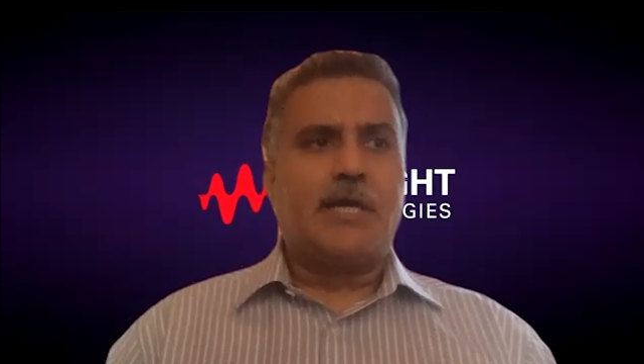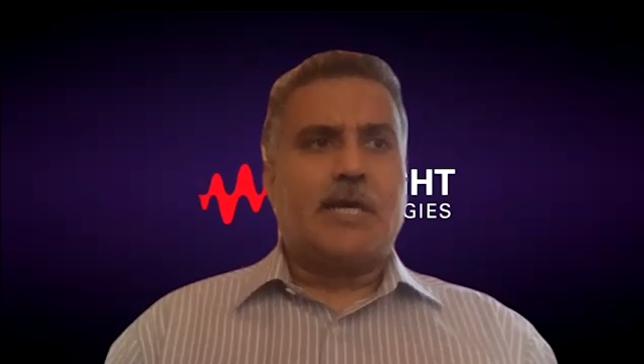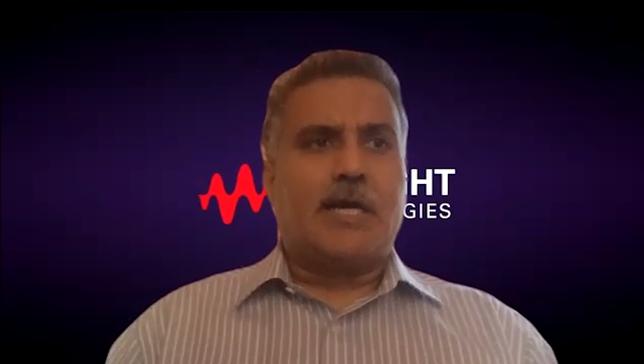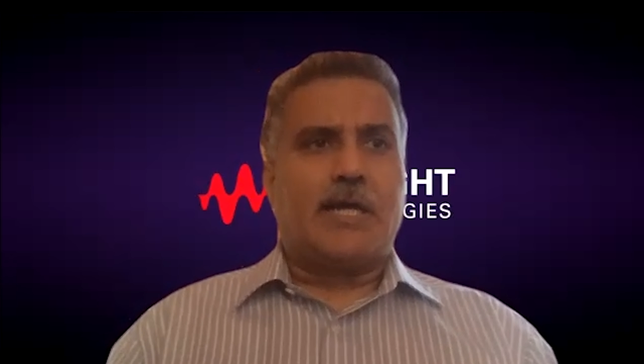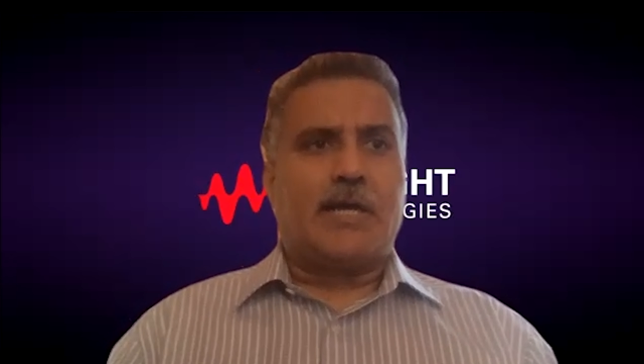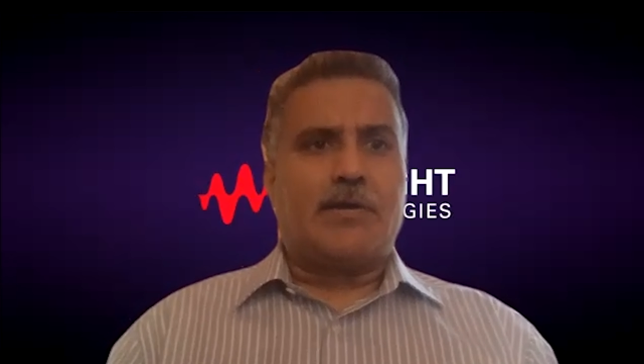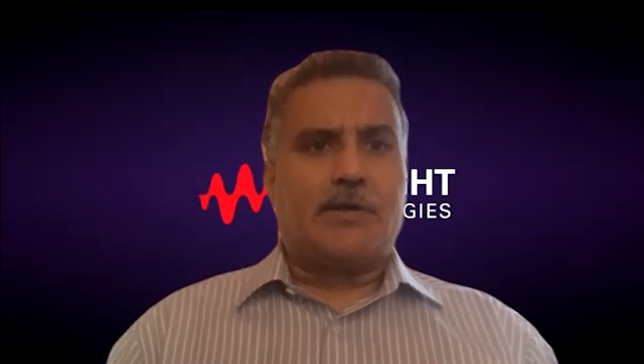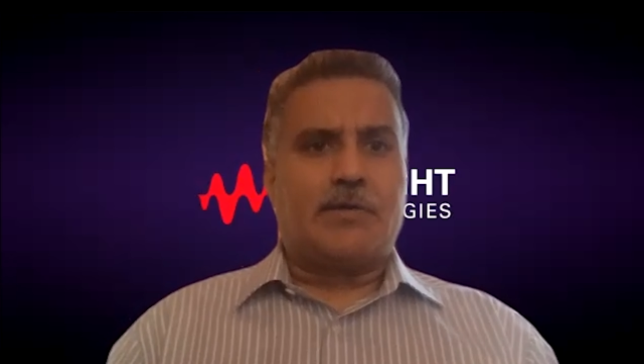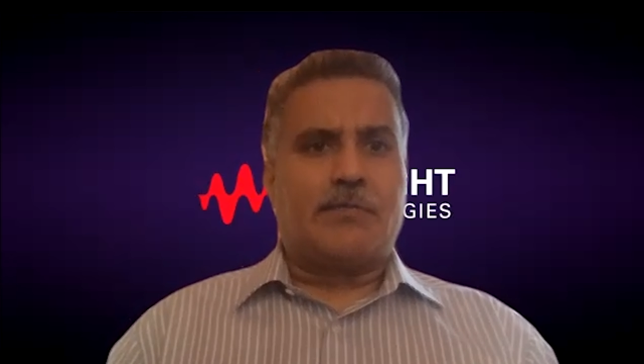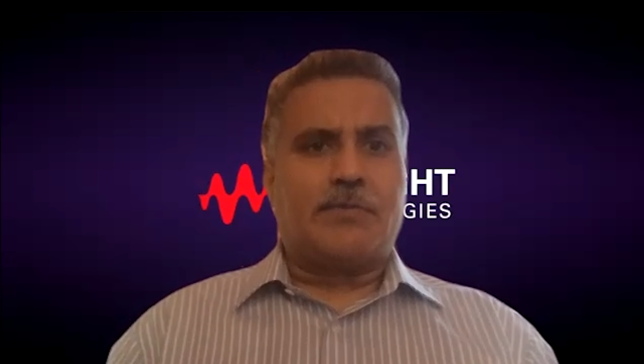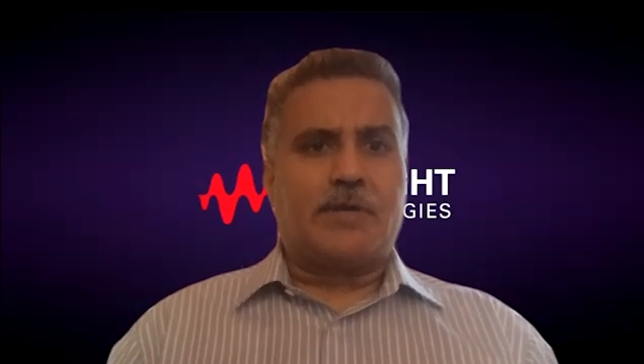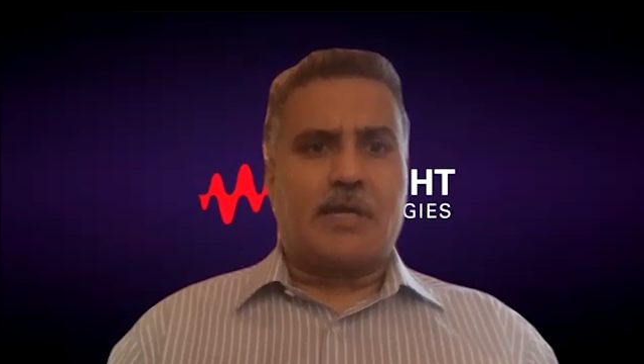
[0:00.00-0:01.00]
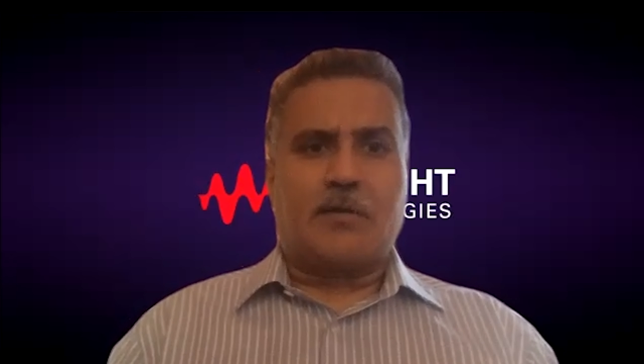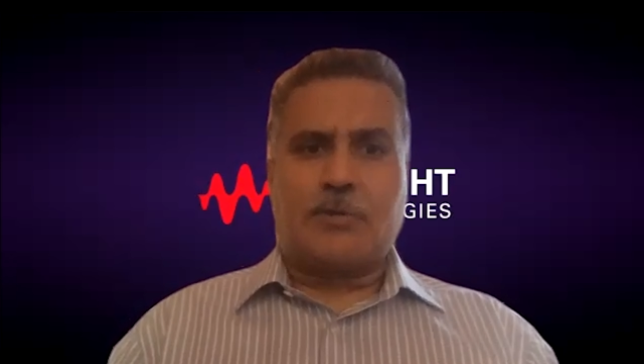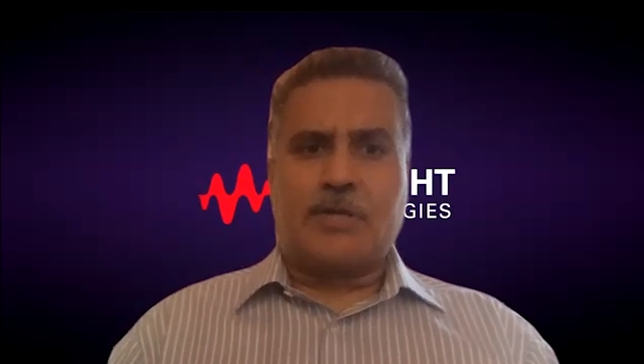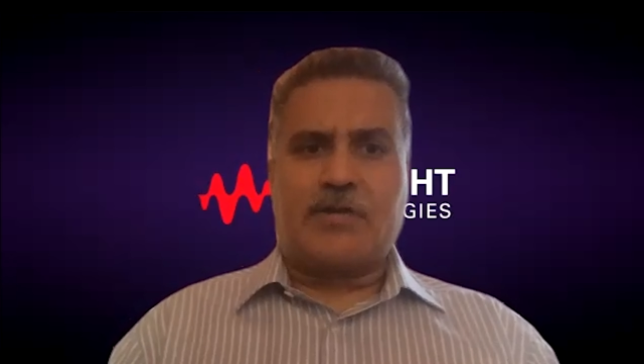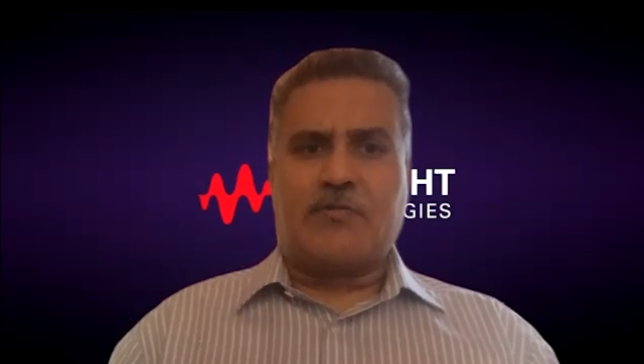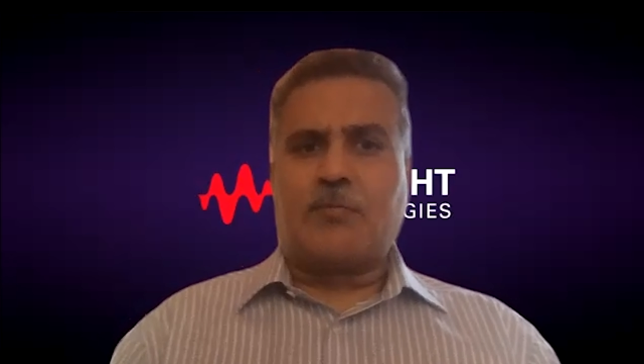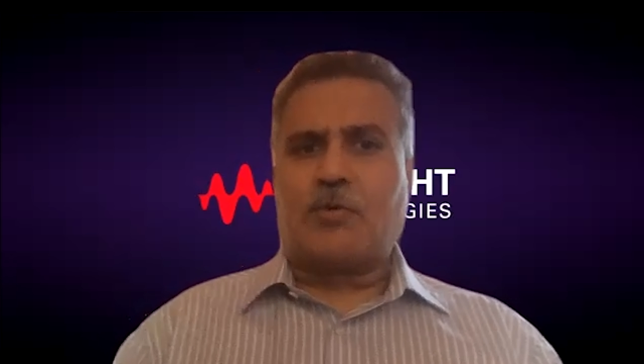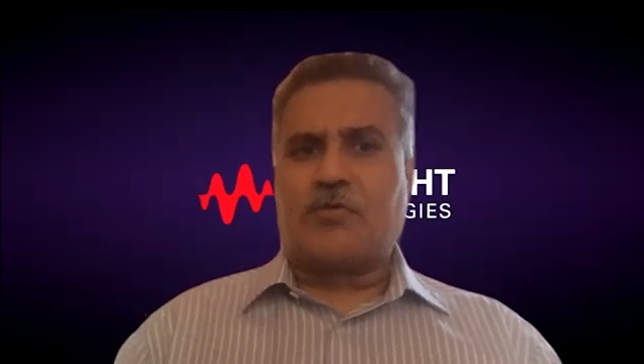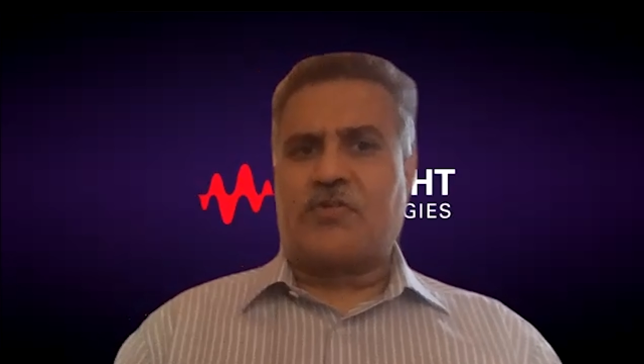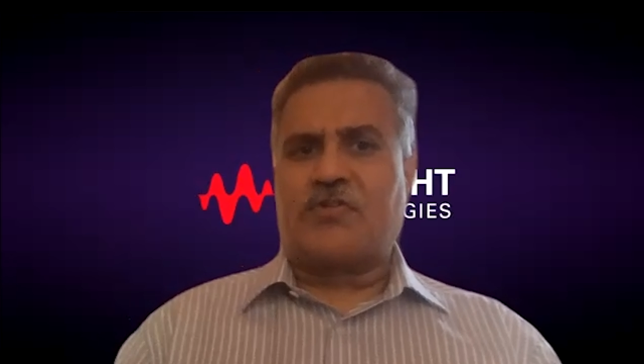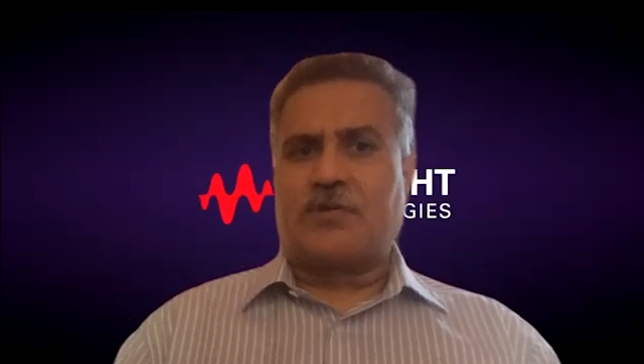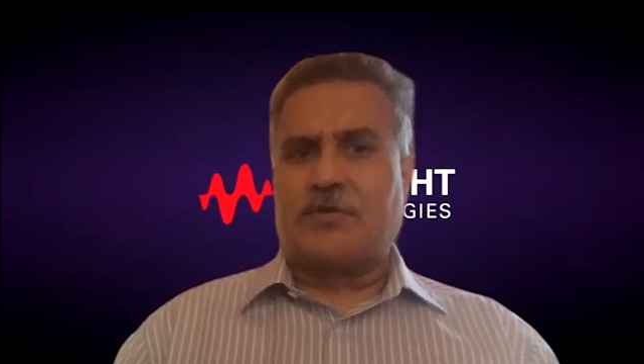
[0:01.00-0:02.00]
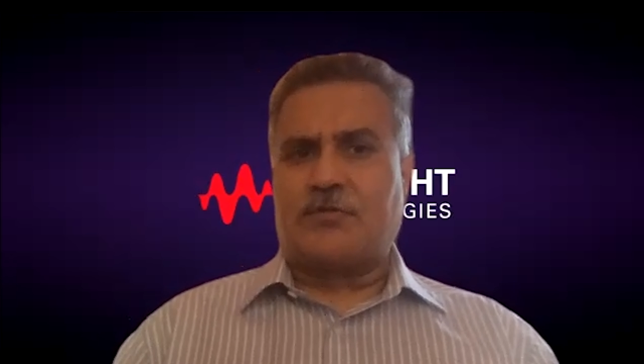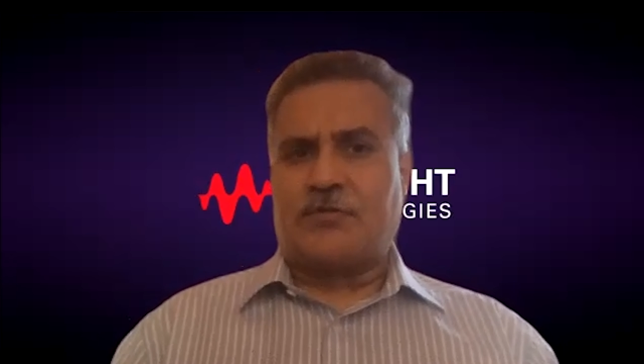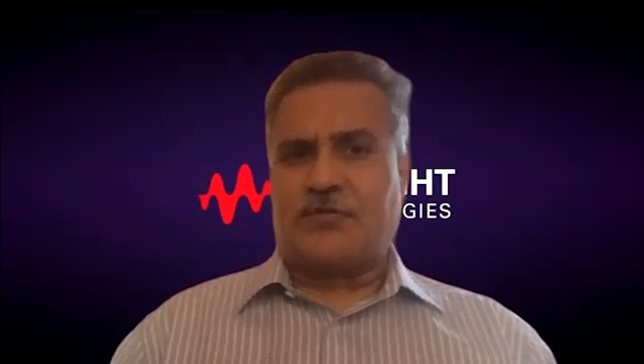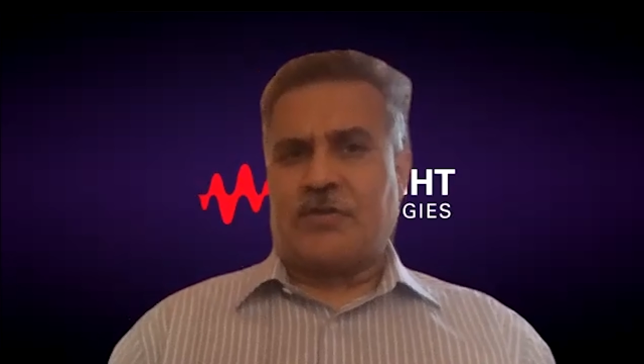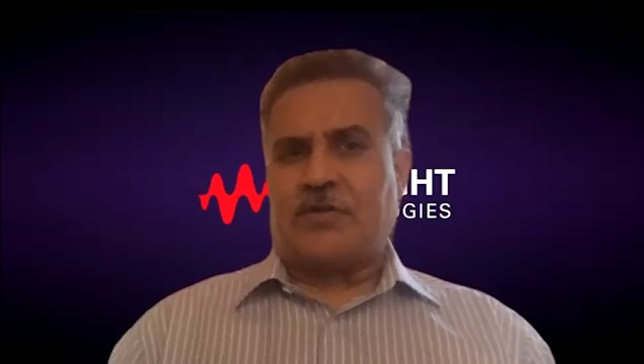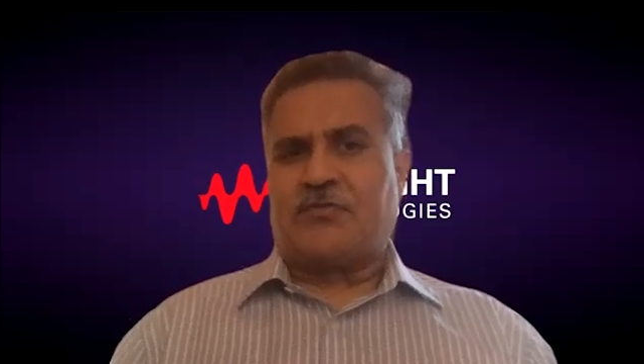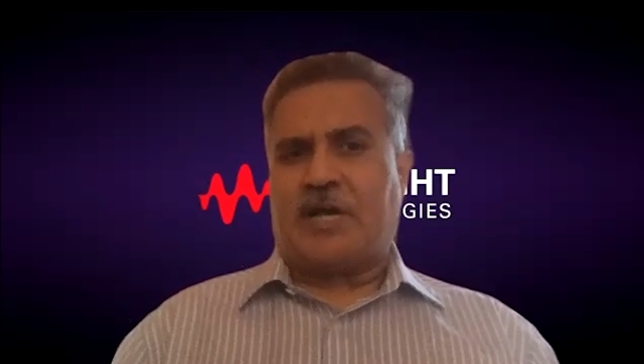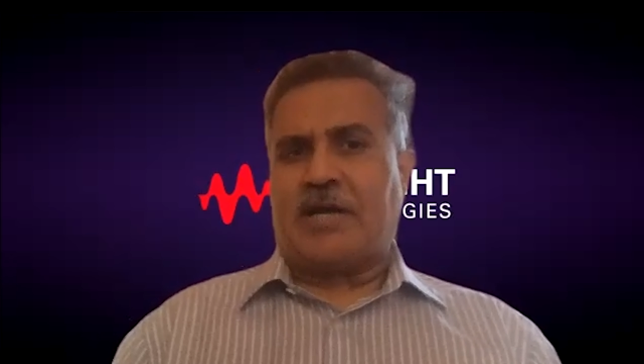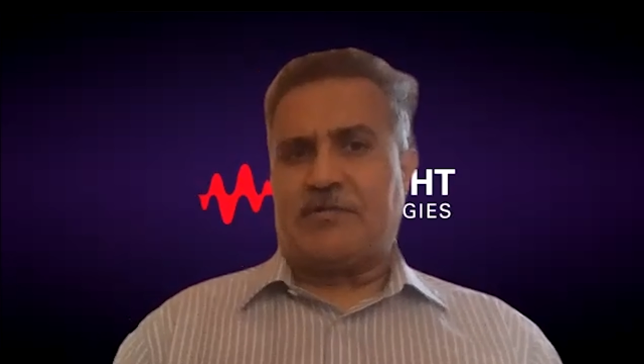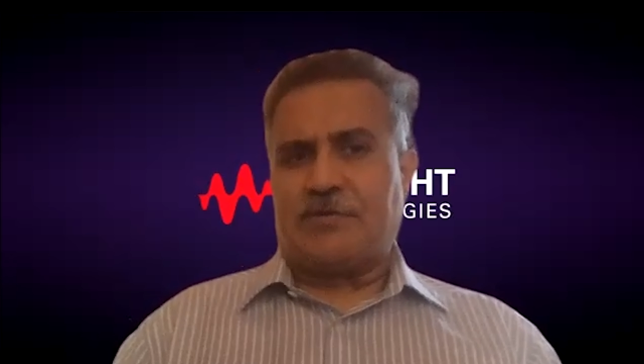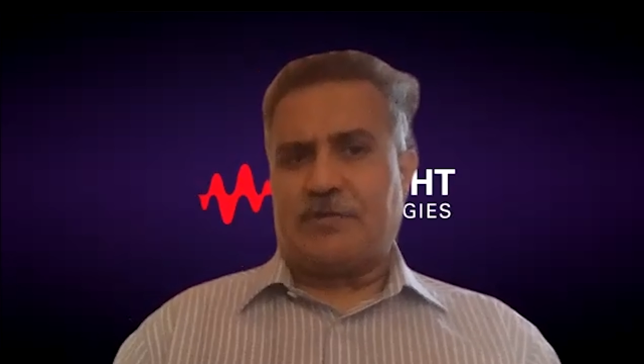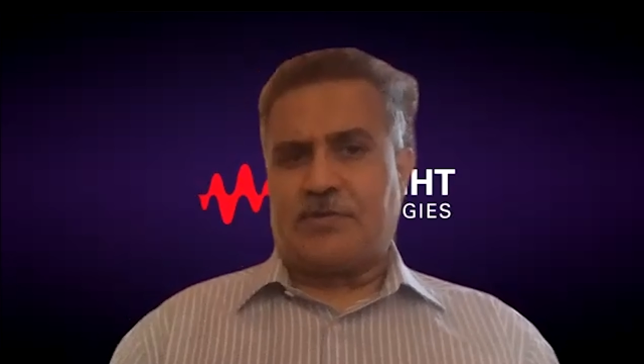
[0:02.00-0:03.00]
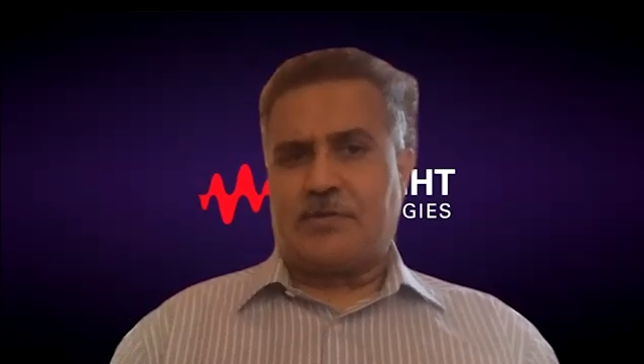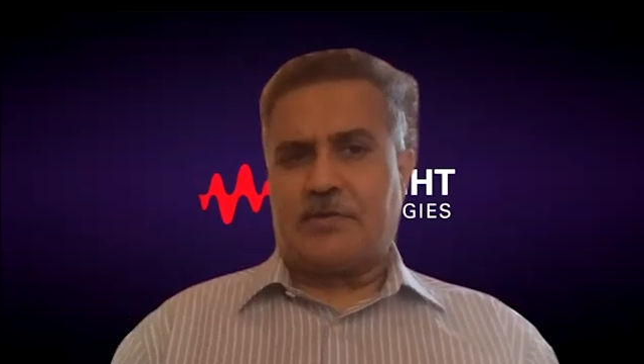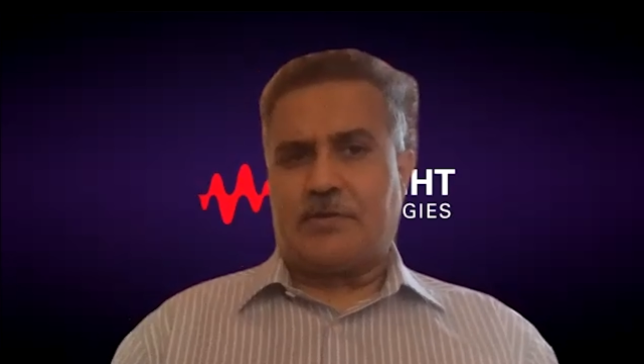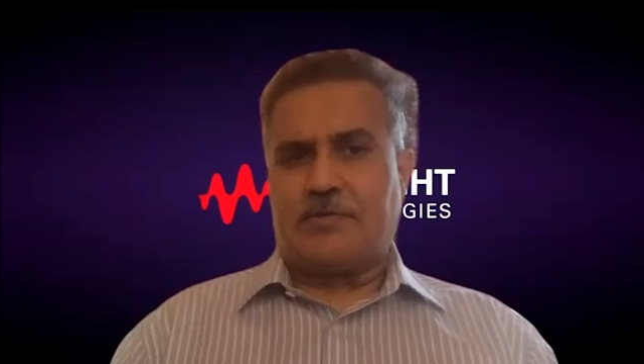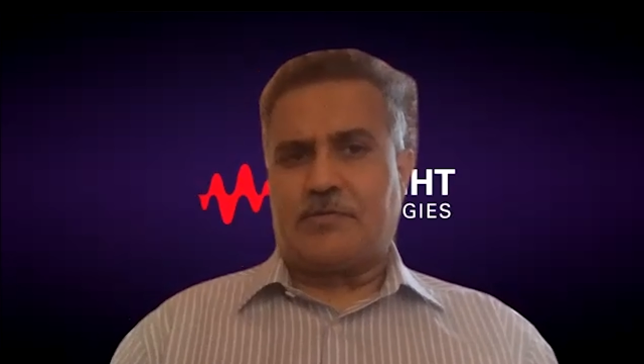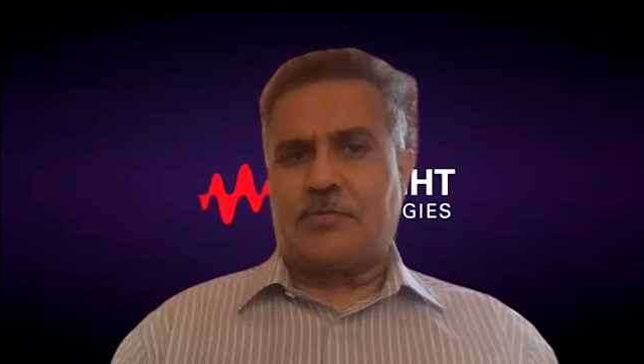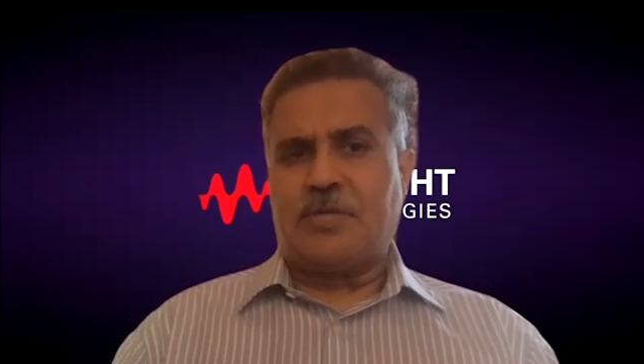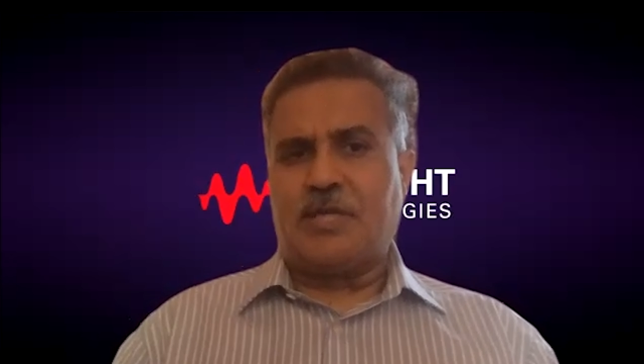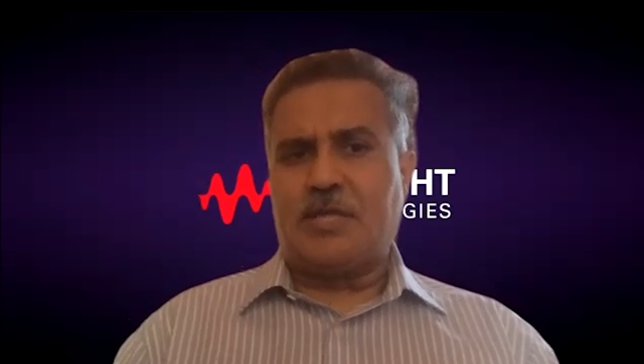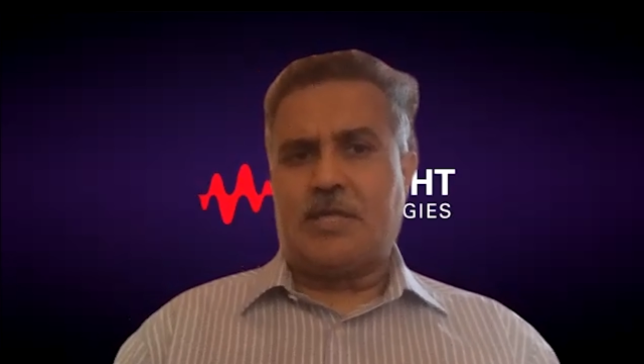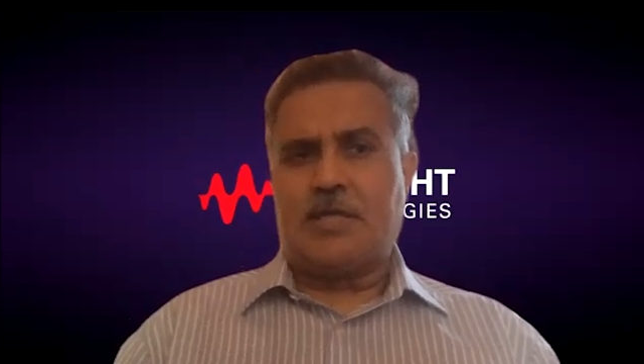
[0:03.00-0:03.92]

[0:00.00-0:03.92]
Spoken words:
And the cloud native poses a different set of challenges. To me,